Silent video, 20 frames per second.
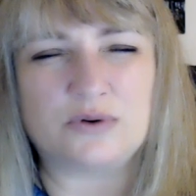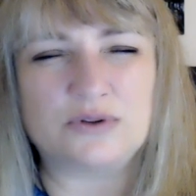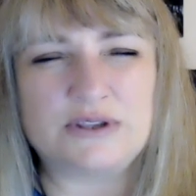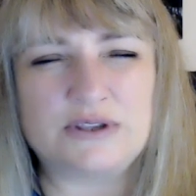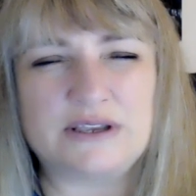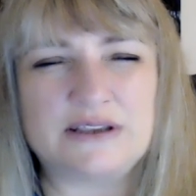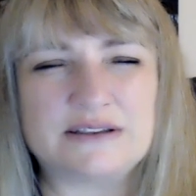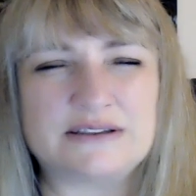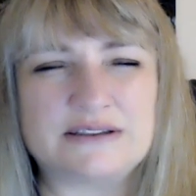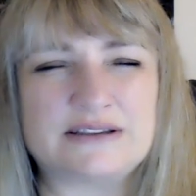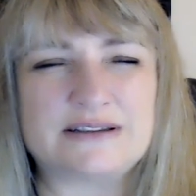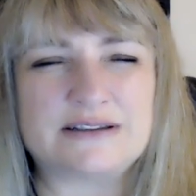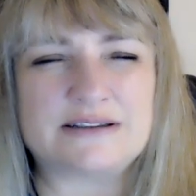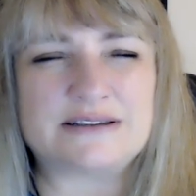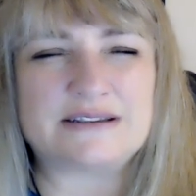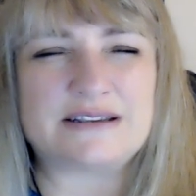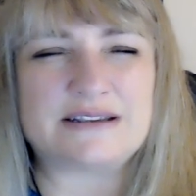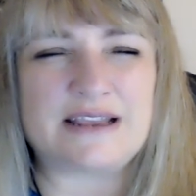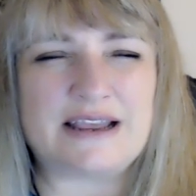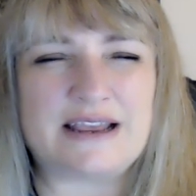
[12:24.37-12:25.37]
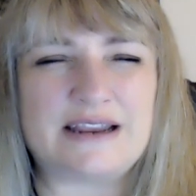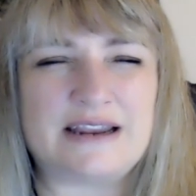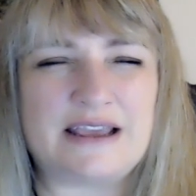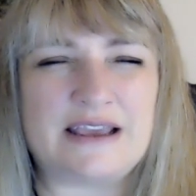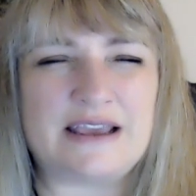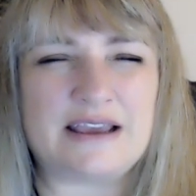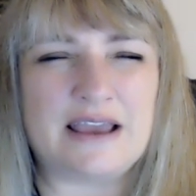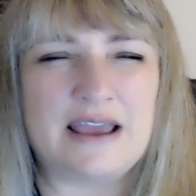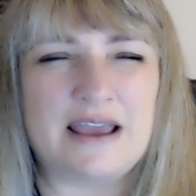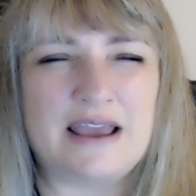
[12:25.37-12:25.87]
Holding and
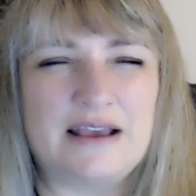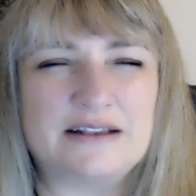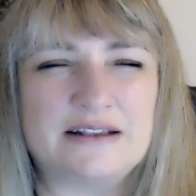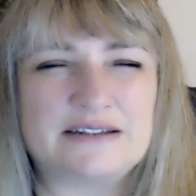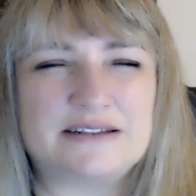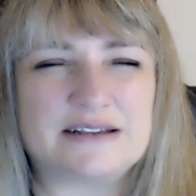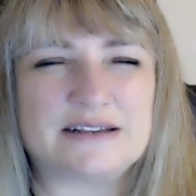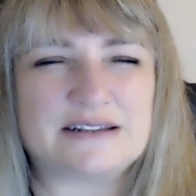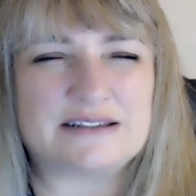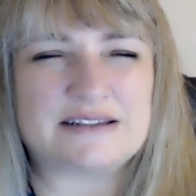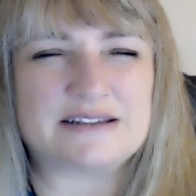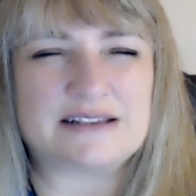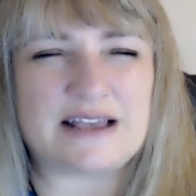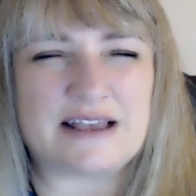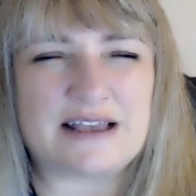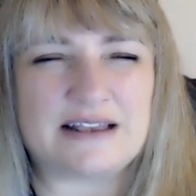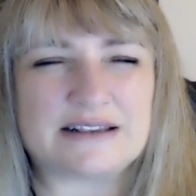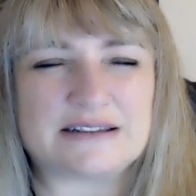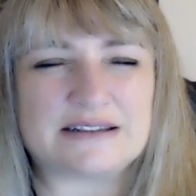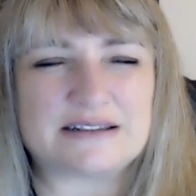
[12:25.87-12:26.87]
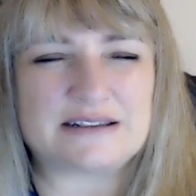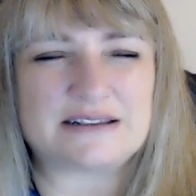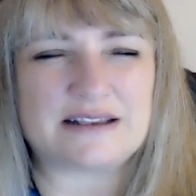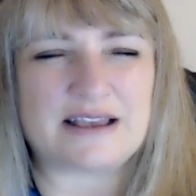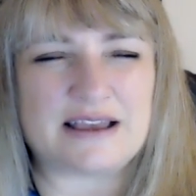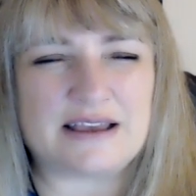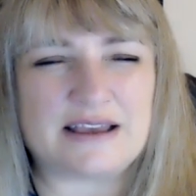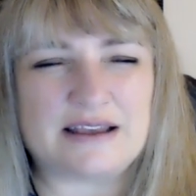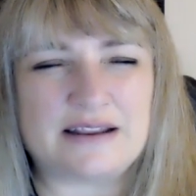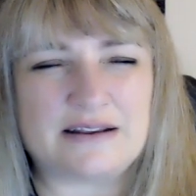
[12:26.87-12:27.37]
sustaining success
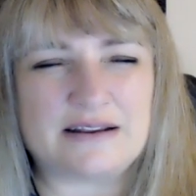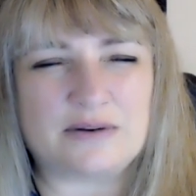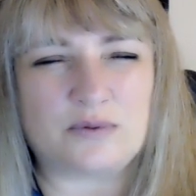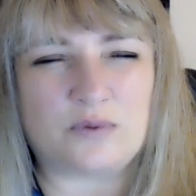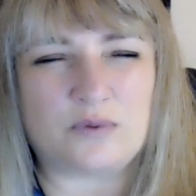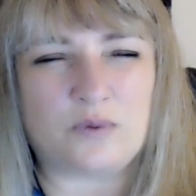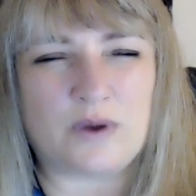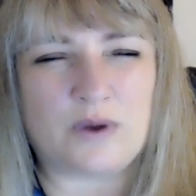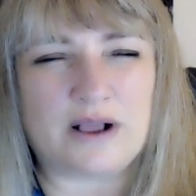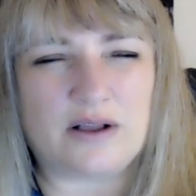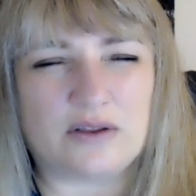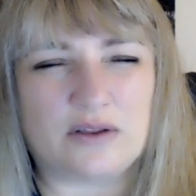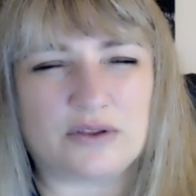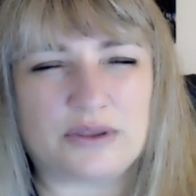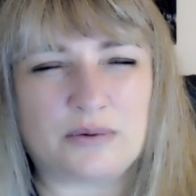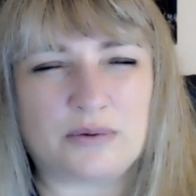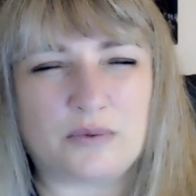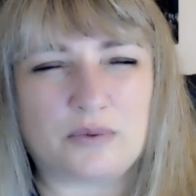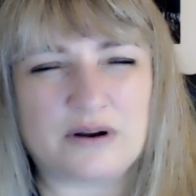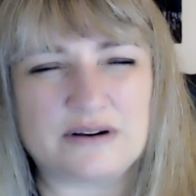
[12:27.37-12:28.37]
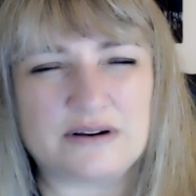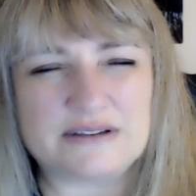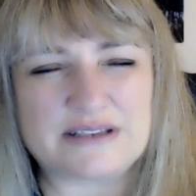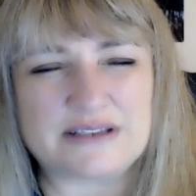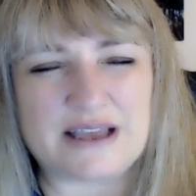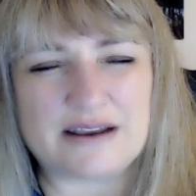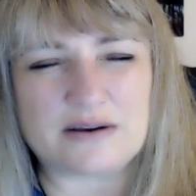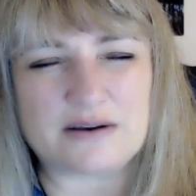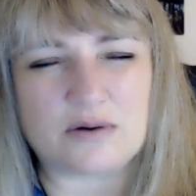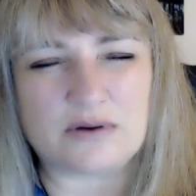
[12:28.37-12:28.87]
and wealth, where is
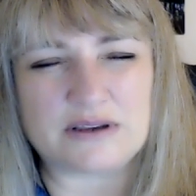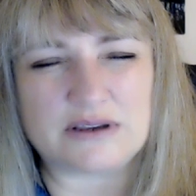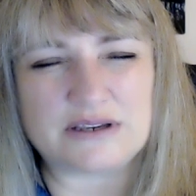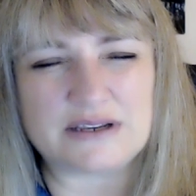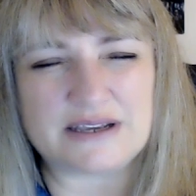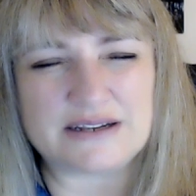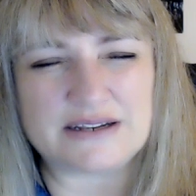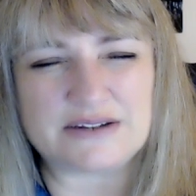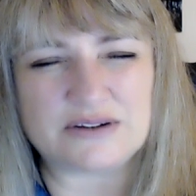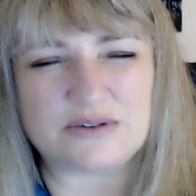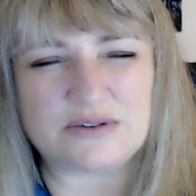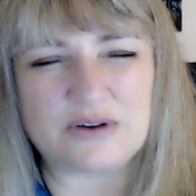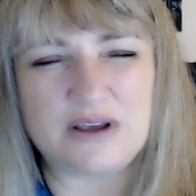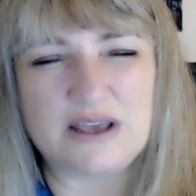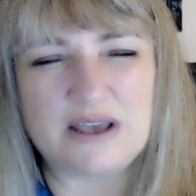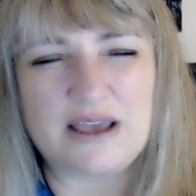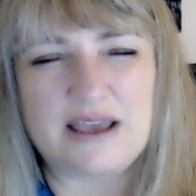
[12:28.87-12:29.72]
that going to get you?